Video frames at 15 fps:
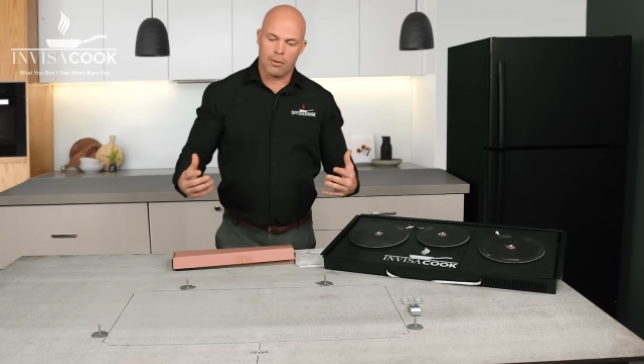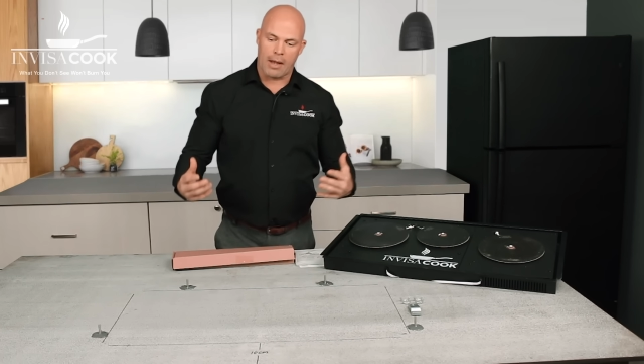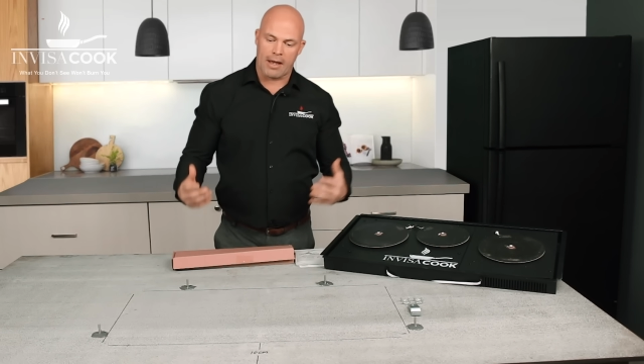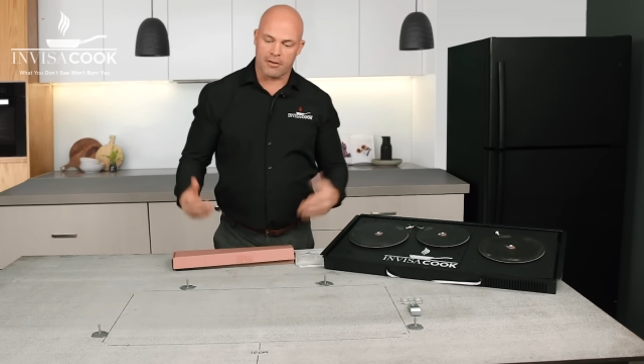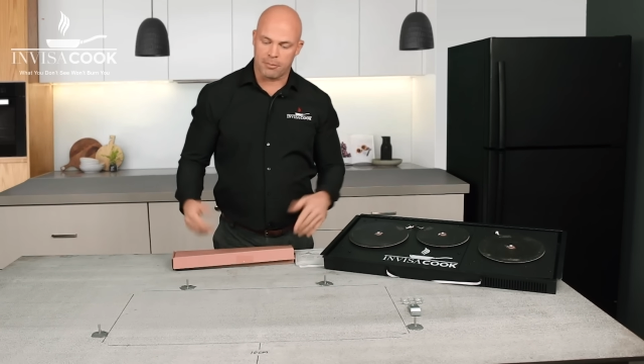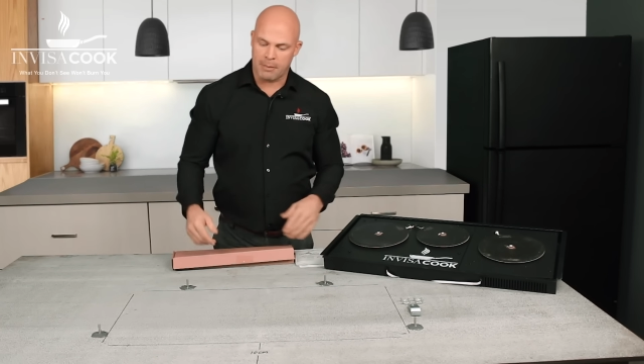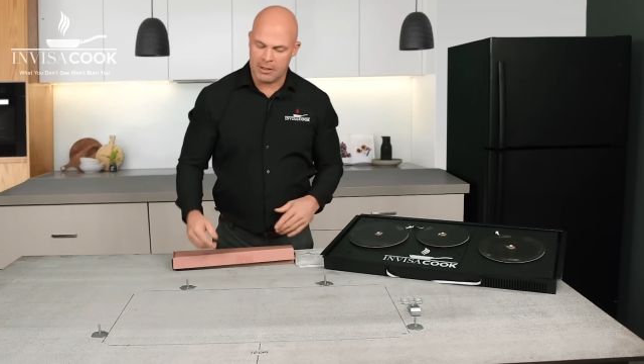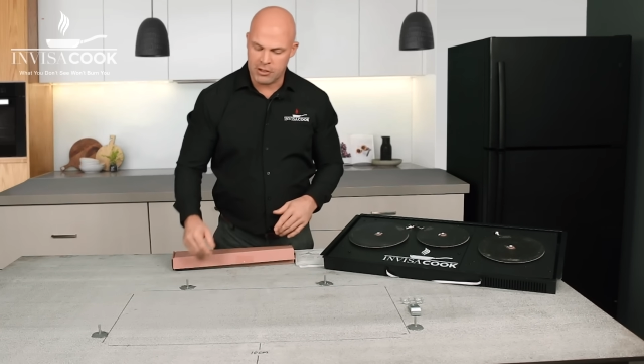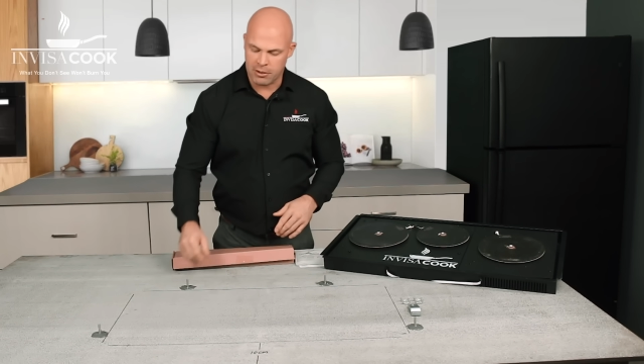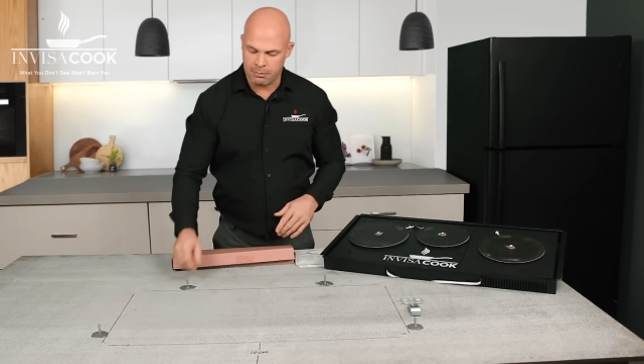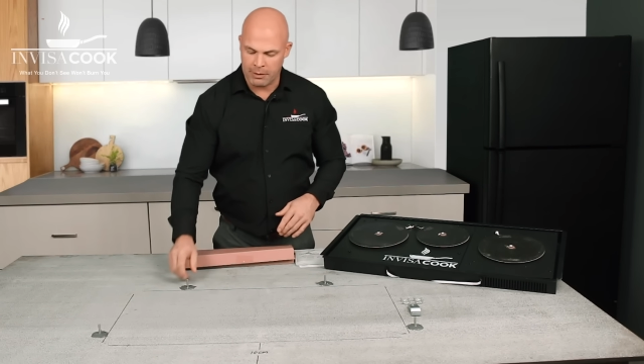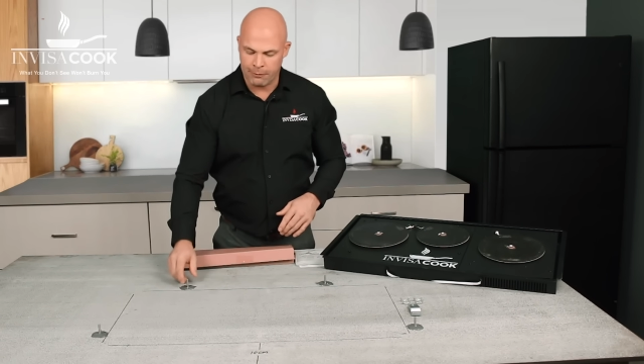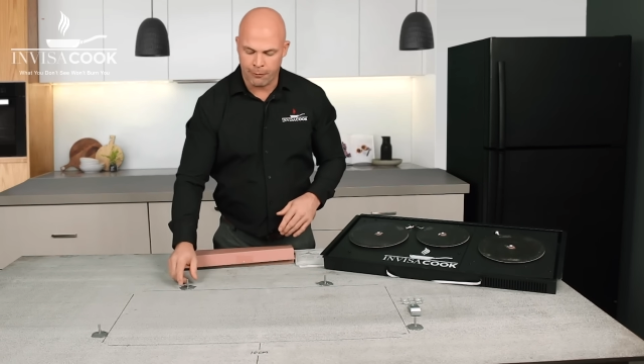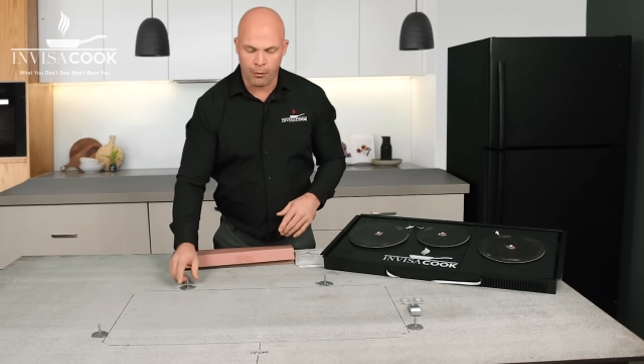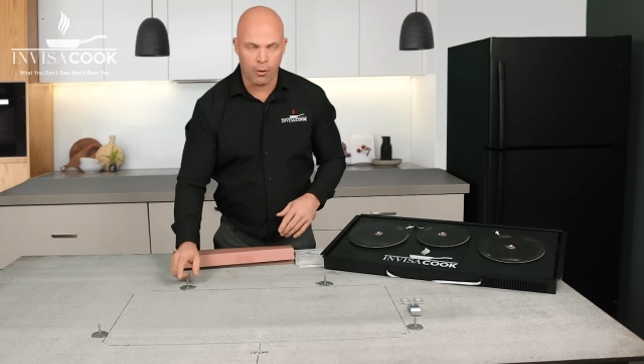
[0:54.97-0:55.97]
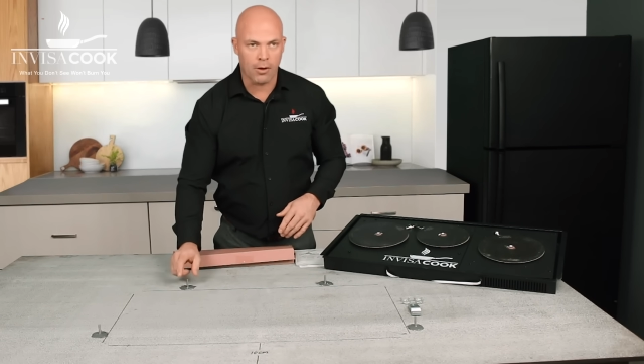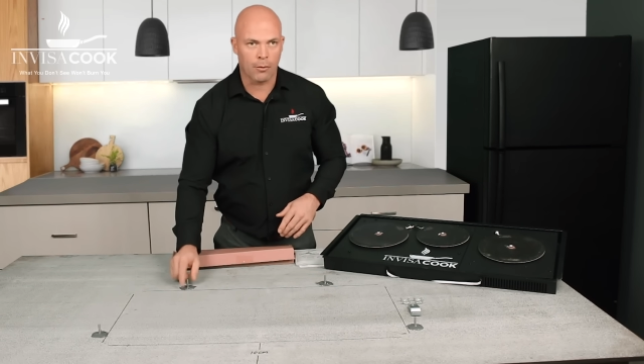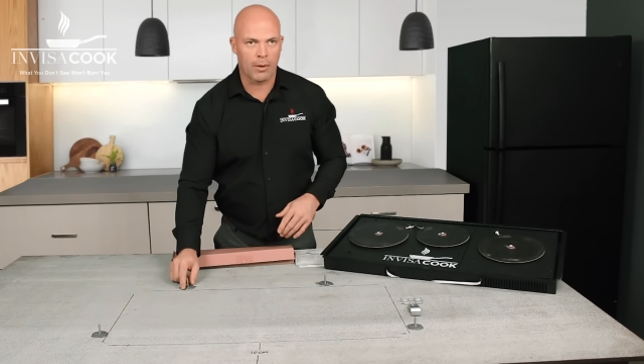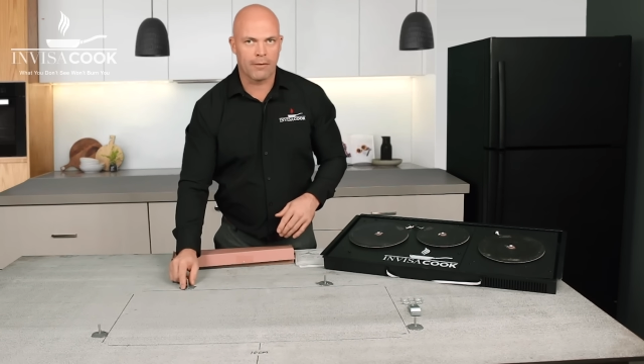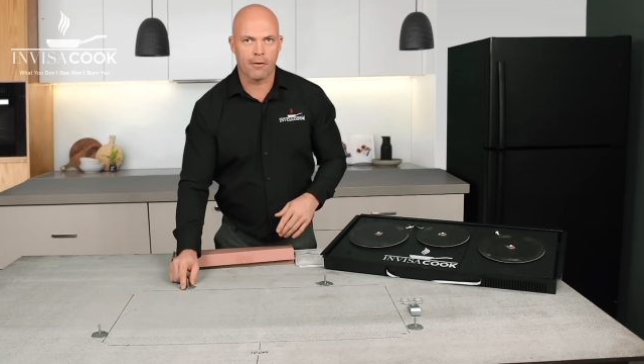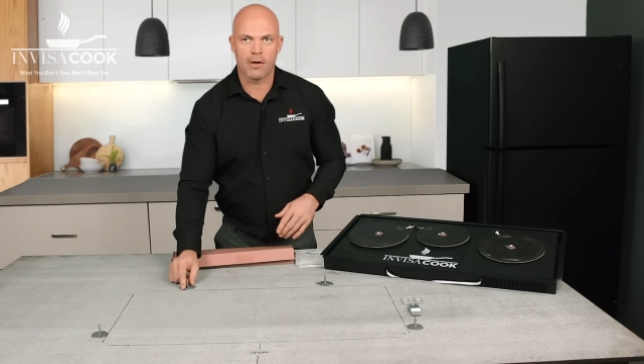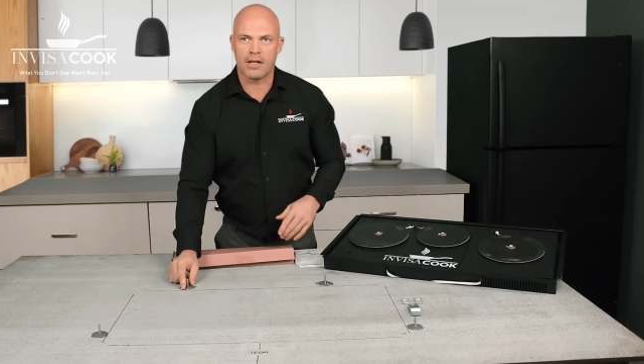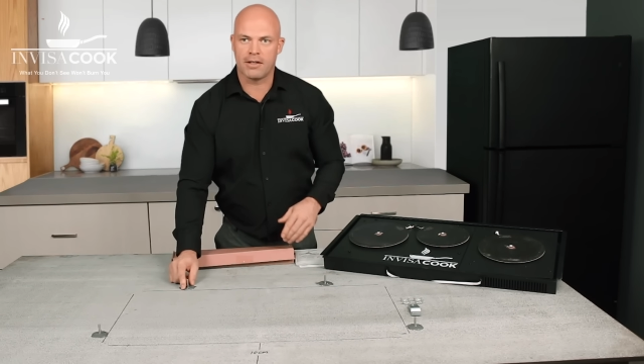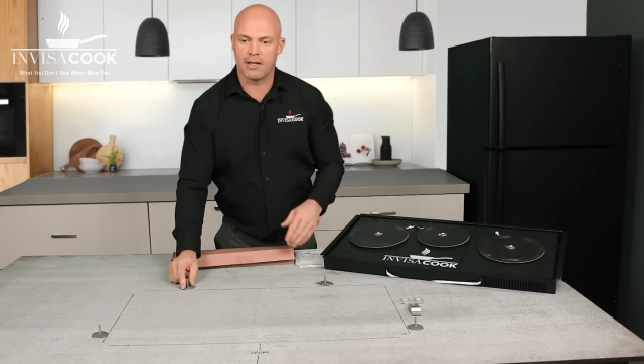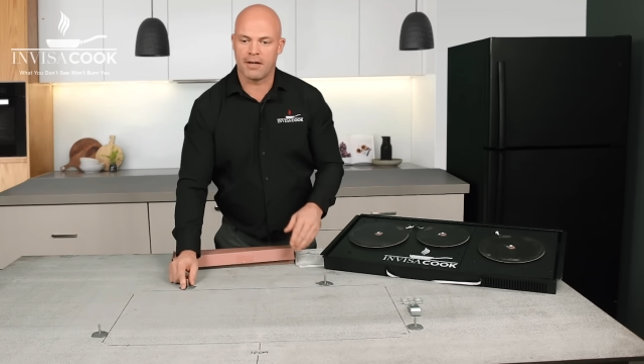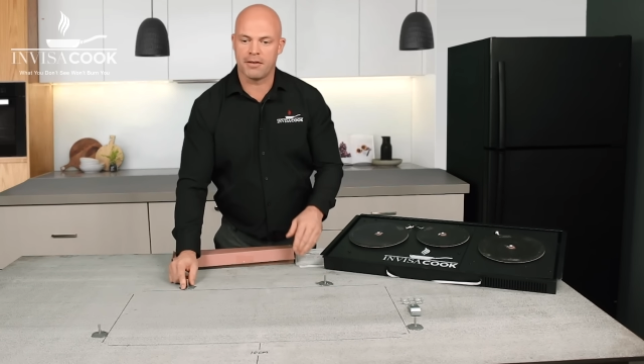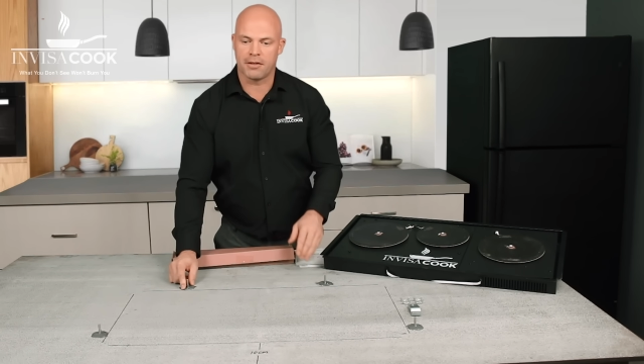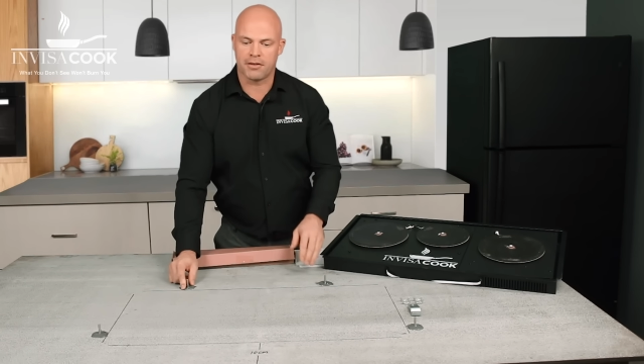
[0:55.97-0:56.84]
as mentioned before, we've already done